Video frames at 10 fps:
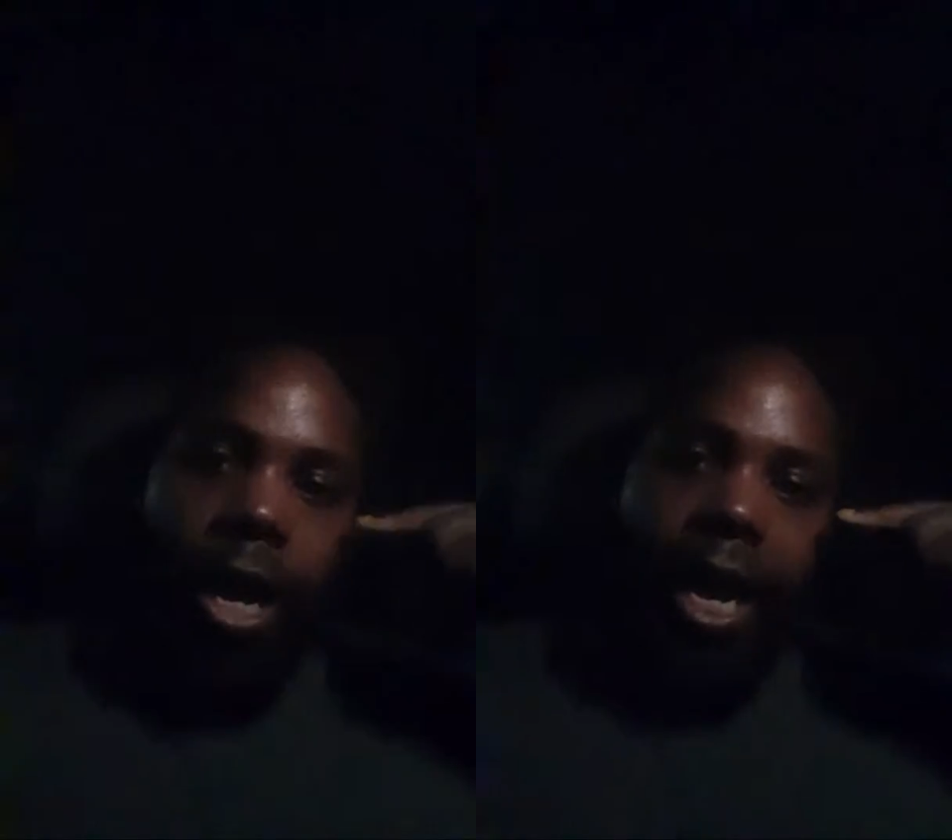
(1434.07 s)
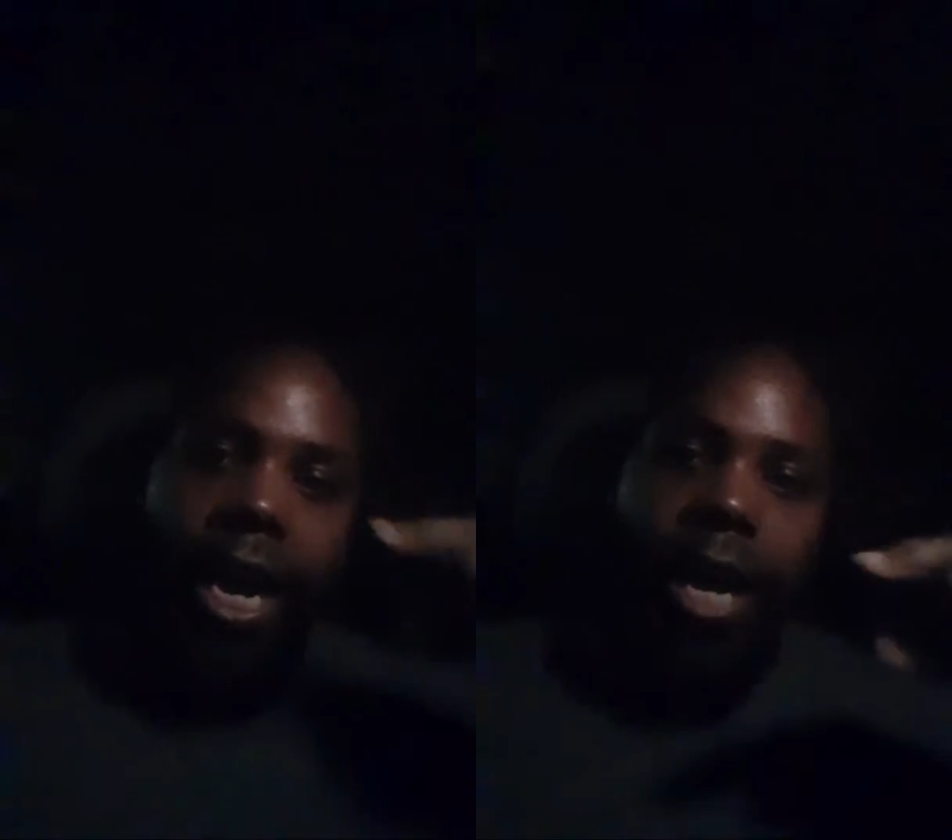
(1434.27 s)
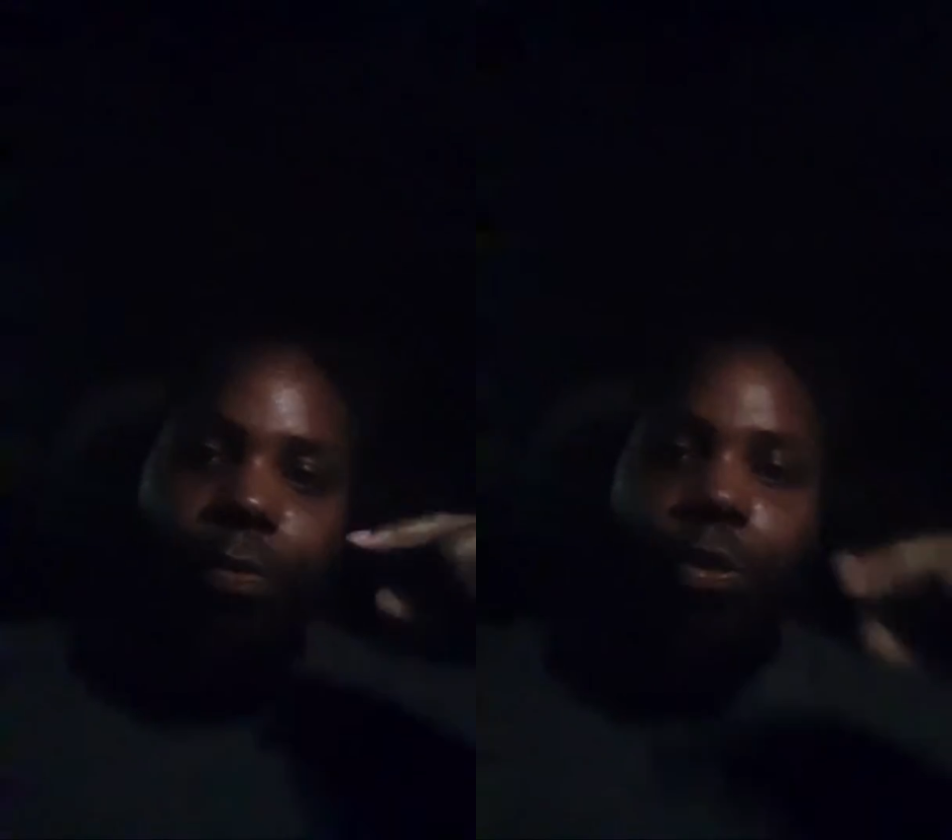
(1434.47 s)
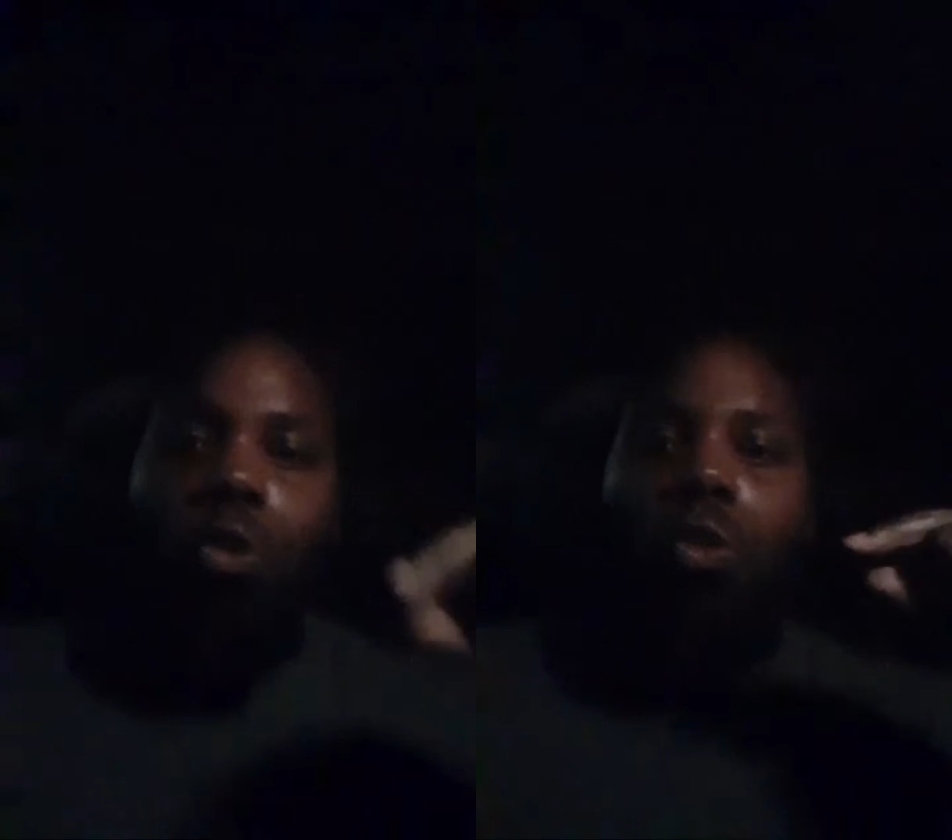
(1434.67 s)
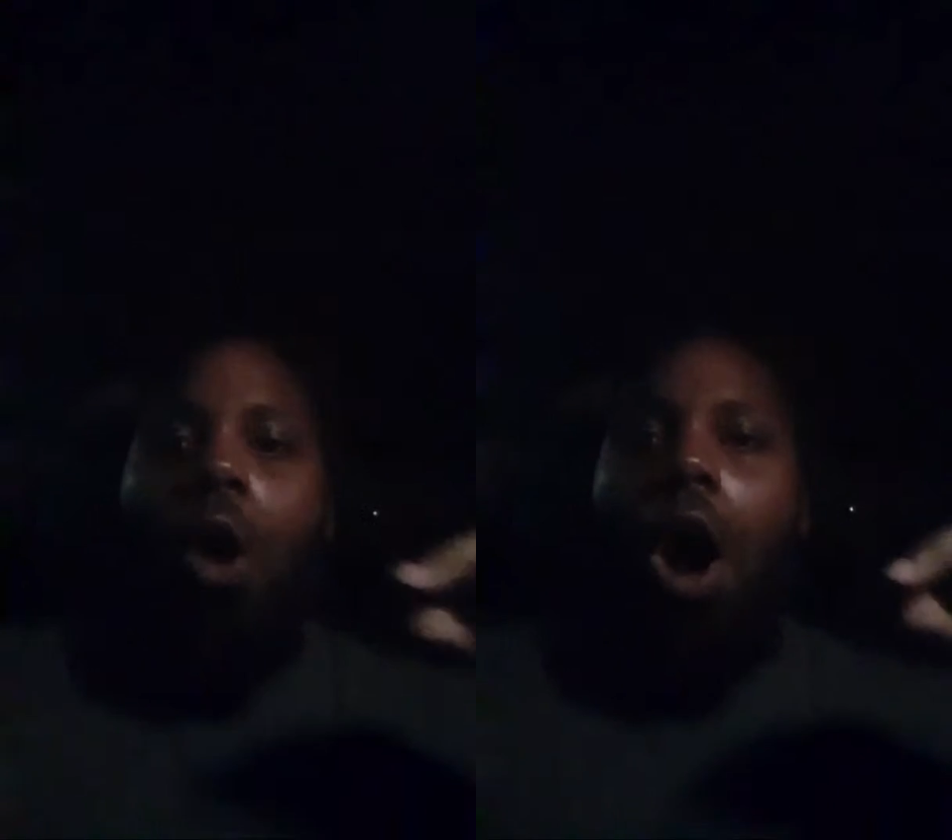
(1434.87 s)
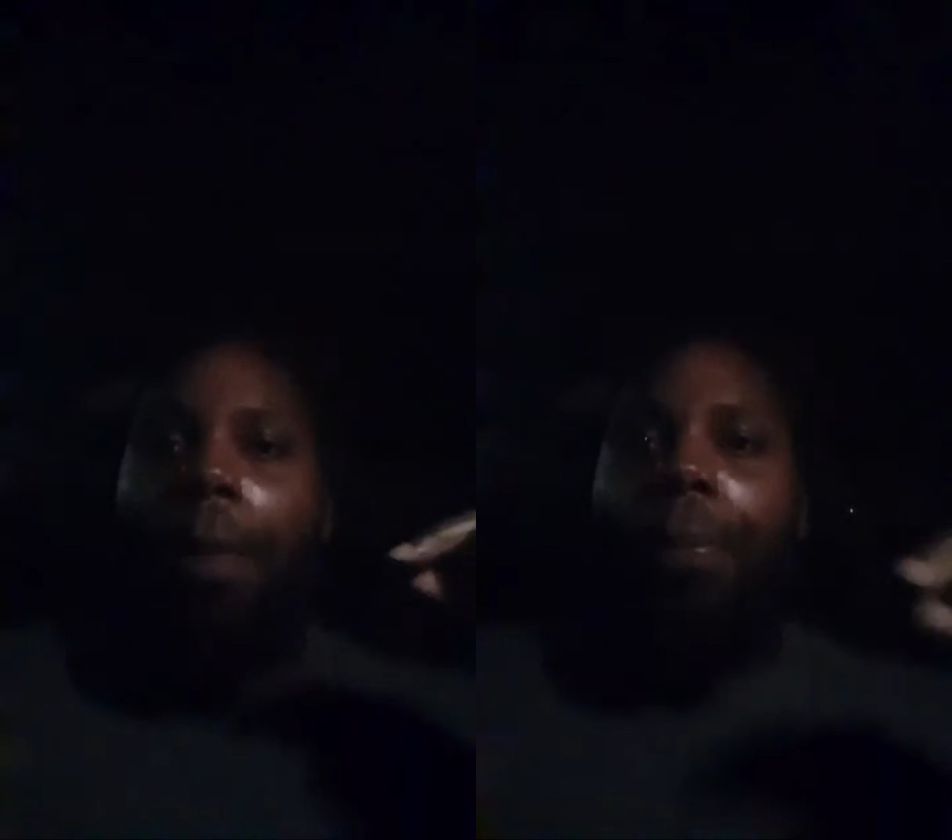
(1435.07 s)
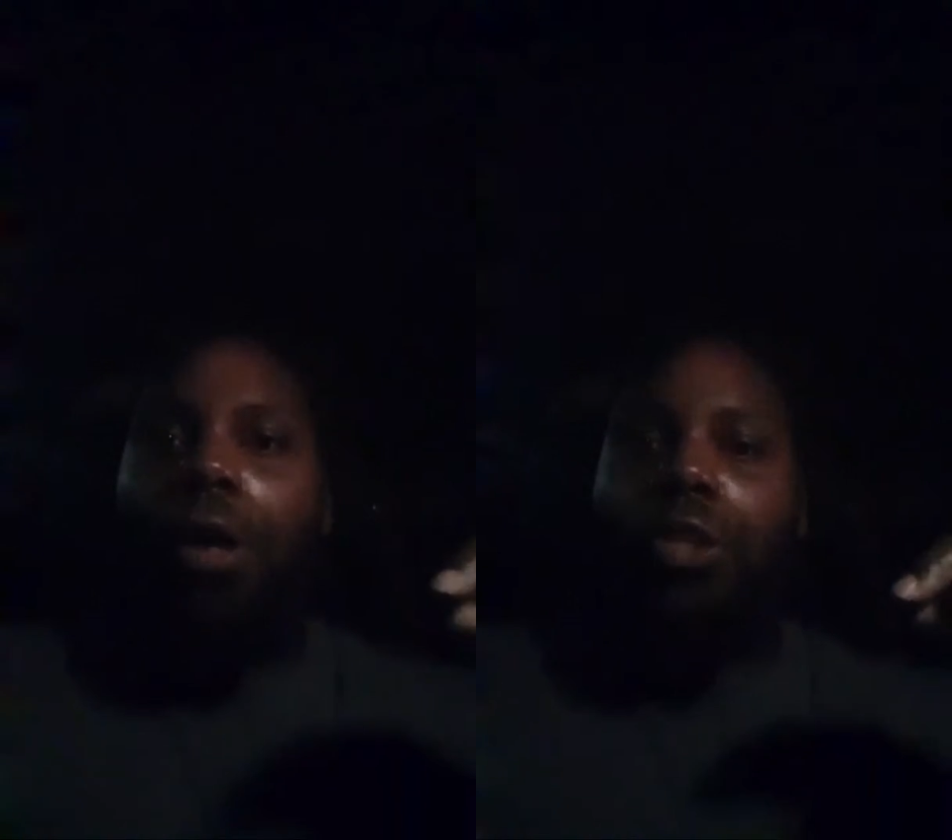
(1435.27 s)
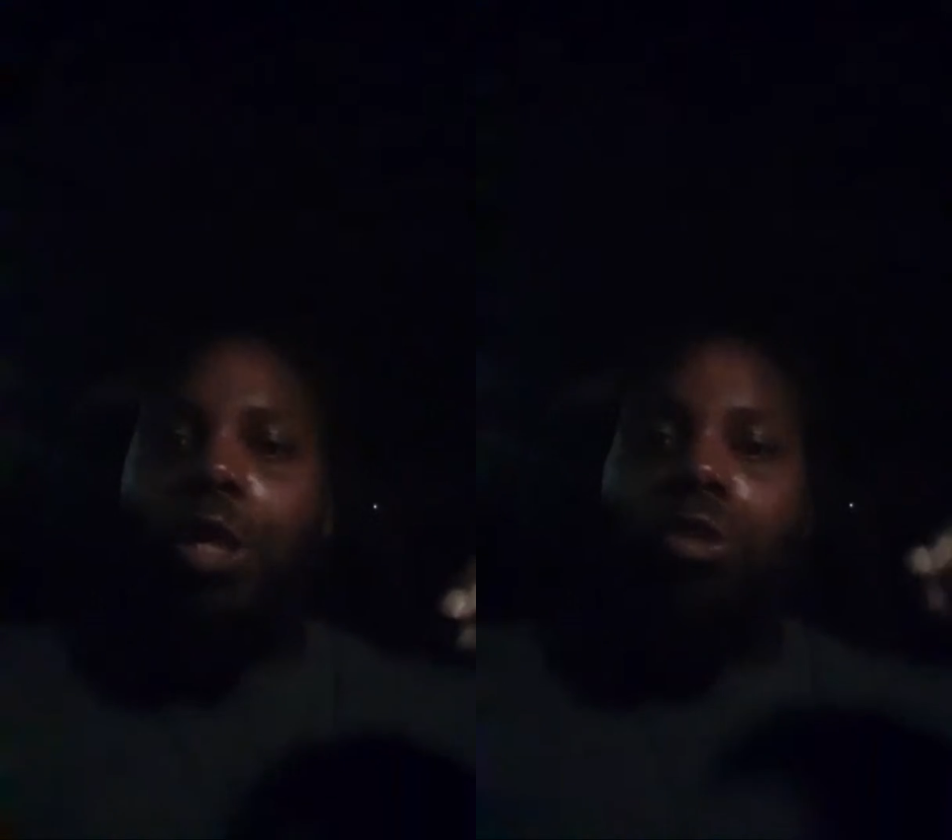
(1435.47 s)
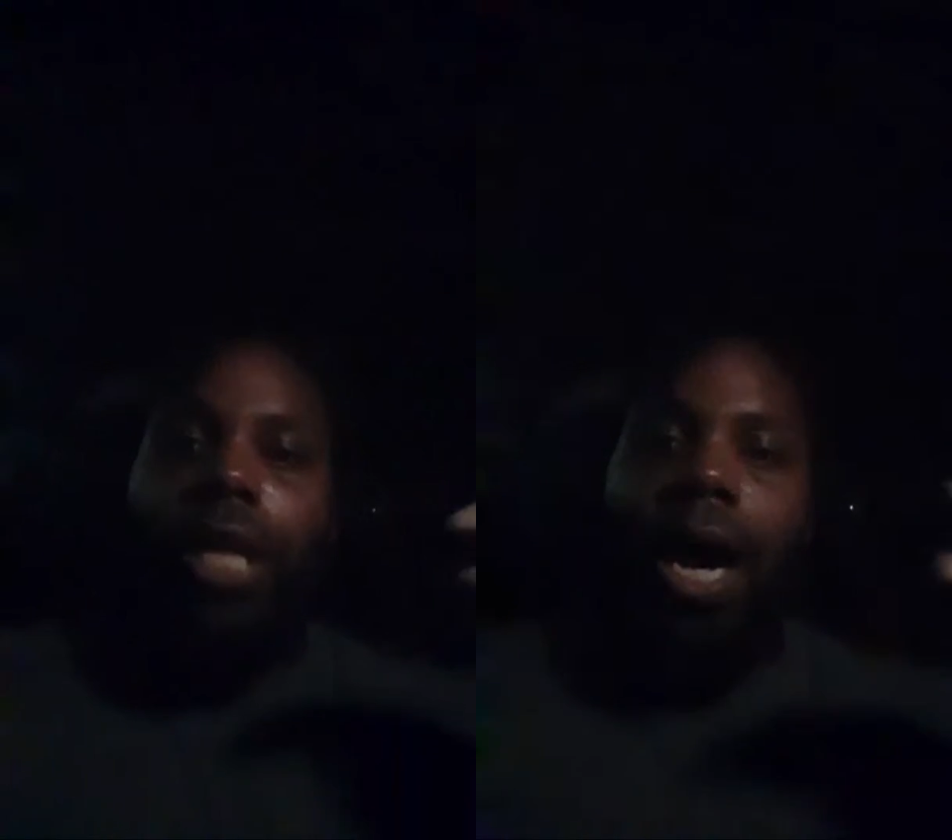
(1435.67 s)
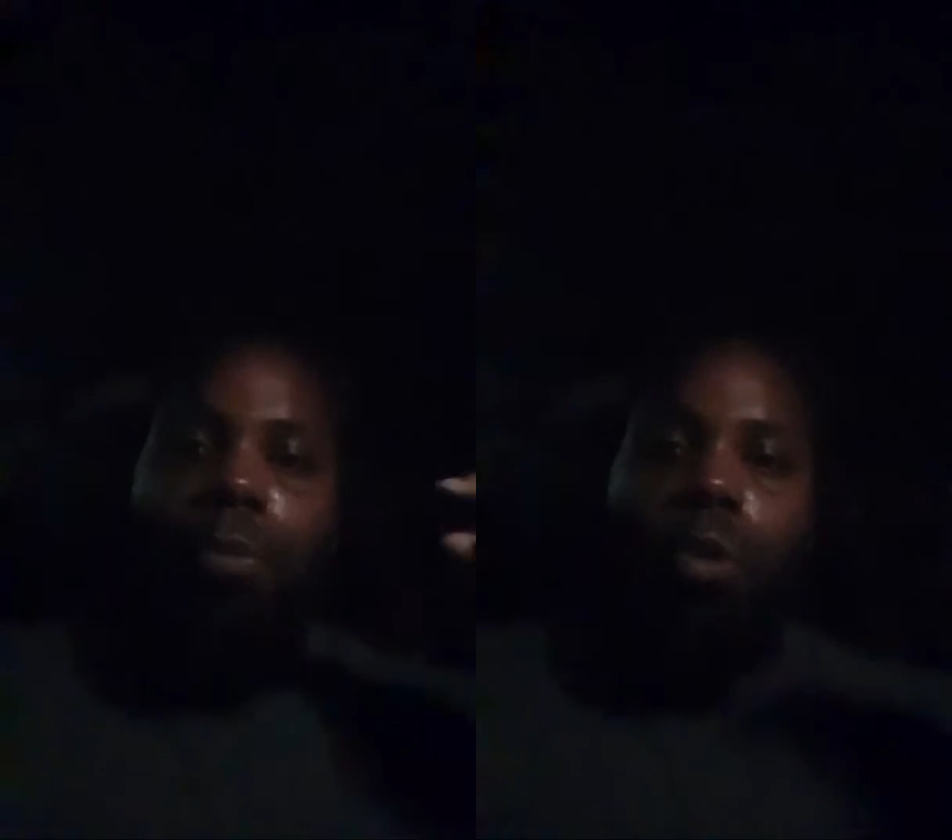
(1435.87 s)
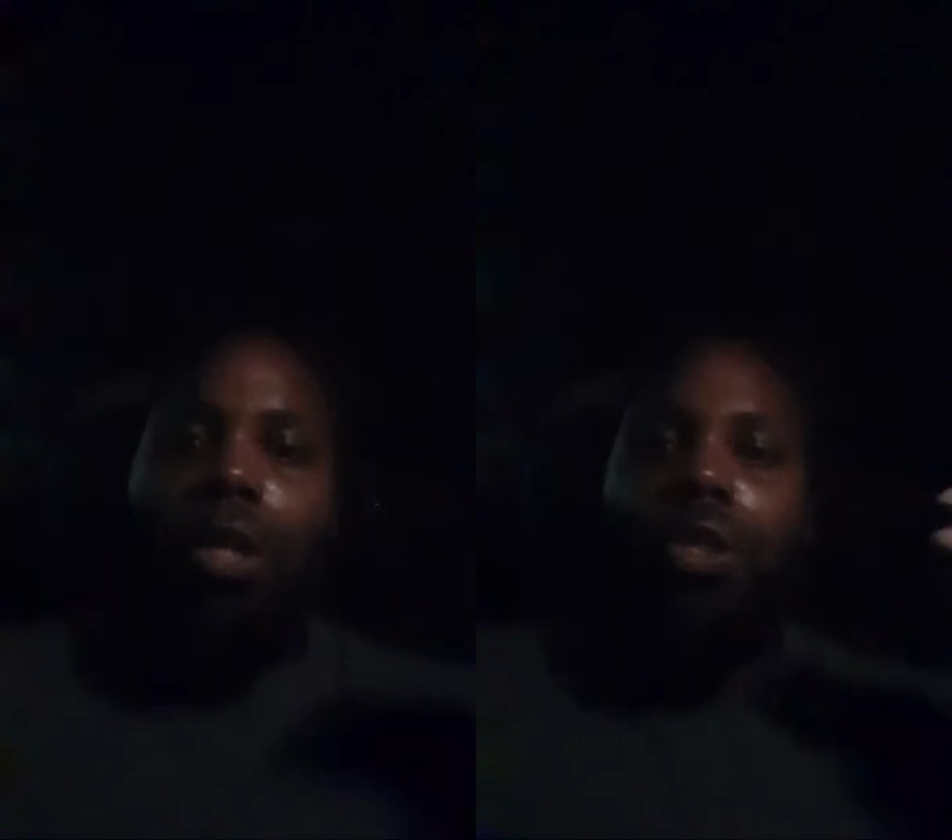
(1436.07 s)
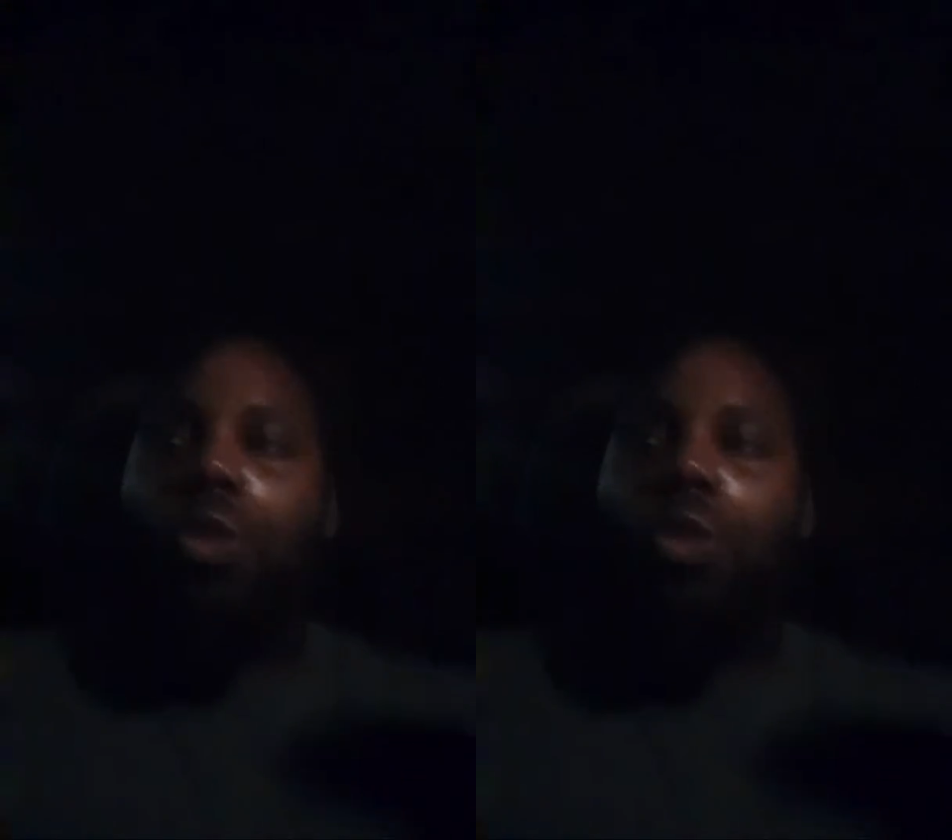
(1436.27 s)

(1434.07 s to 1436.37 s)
If you are a person, you say, "I'm going to